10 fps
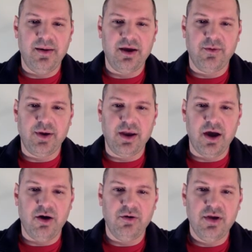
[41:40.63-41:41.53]
here we
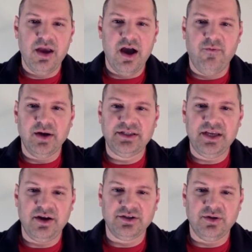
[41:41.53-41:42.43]
go, of what's here.